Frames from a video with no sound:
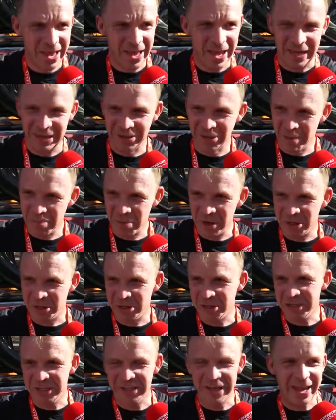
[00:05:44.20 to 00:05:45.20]
There's not
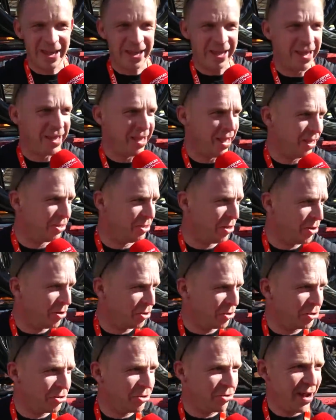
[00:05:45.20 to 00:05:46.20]
much to say. It's
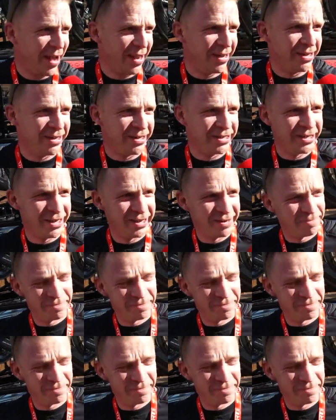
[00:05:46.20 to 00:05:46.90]
all to the riders.